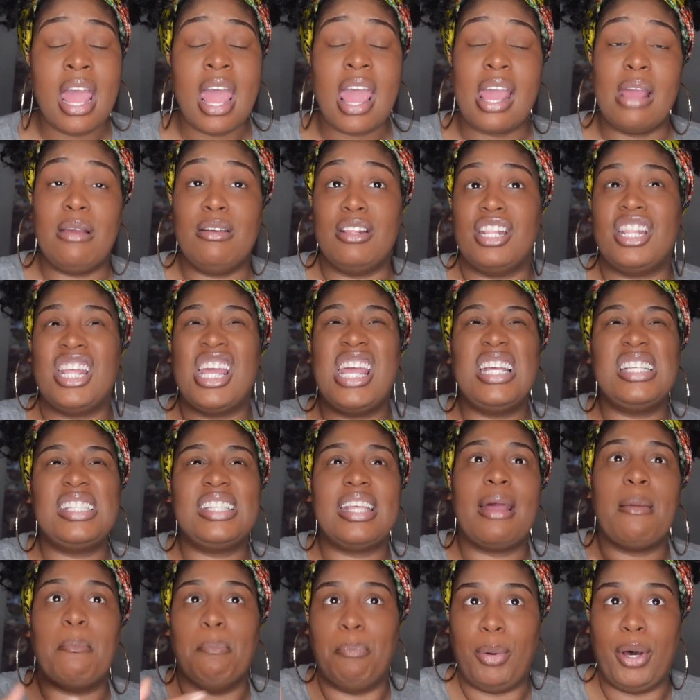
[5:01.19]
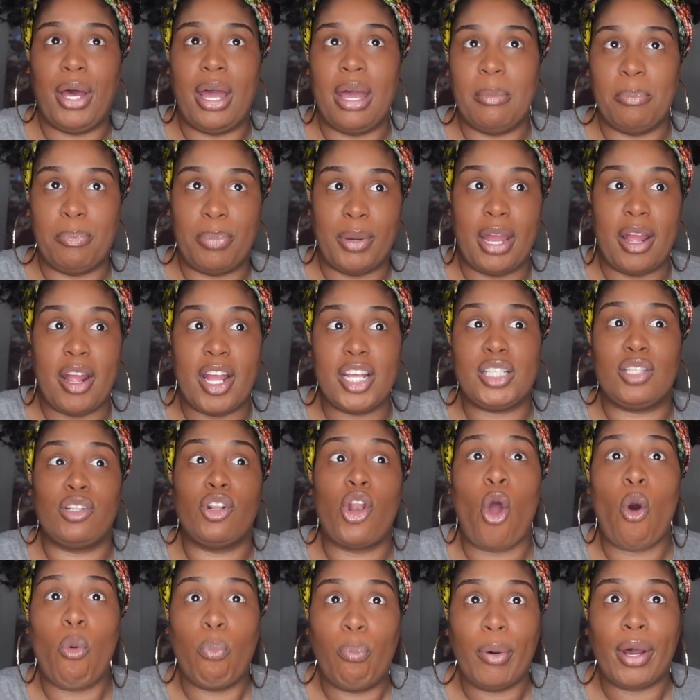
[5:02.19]
Then he said, but it's
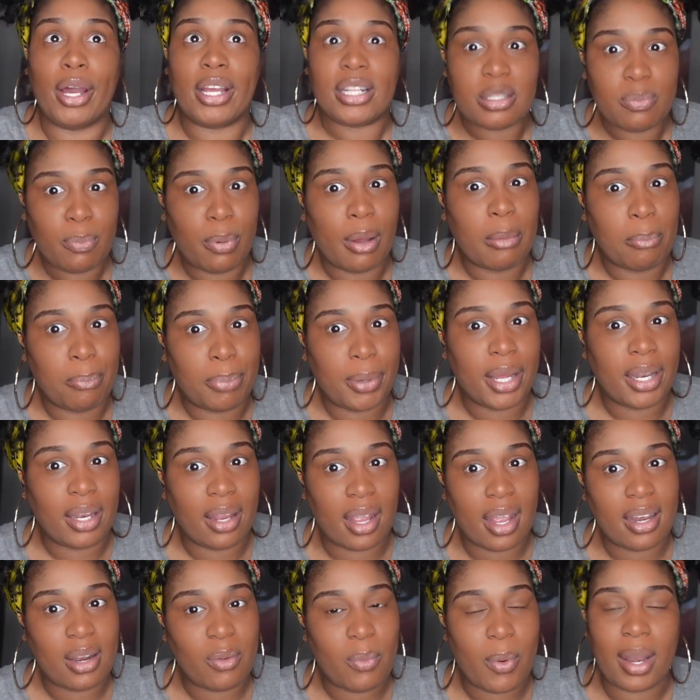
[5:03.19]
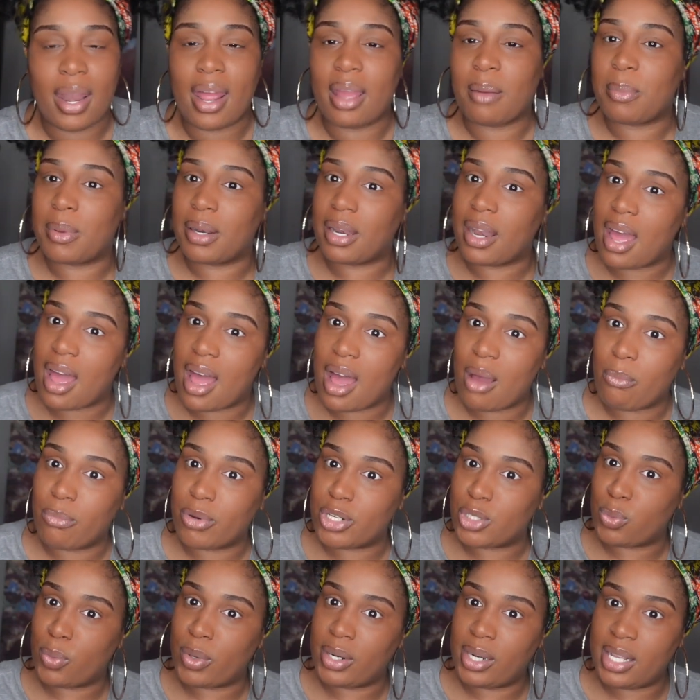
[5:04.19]
no buts, but anyway, like, Milan,
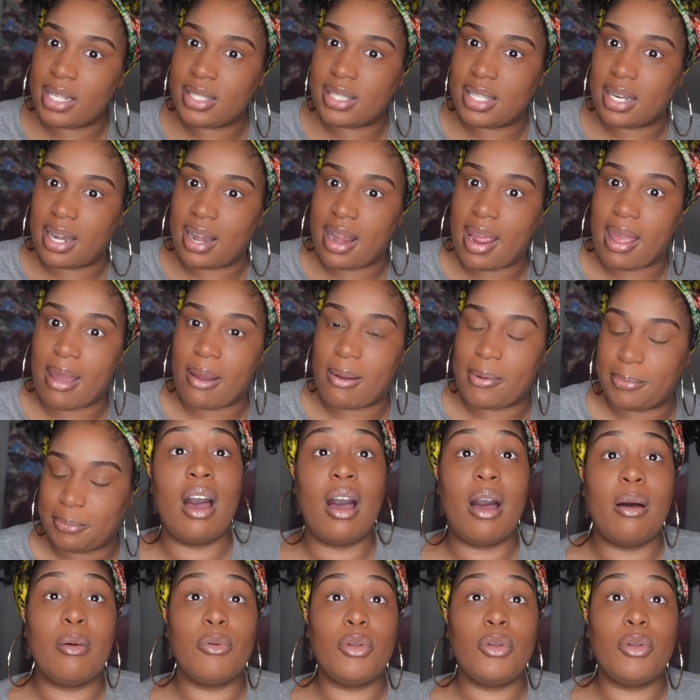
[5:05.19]
which one is it now?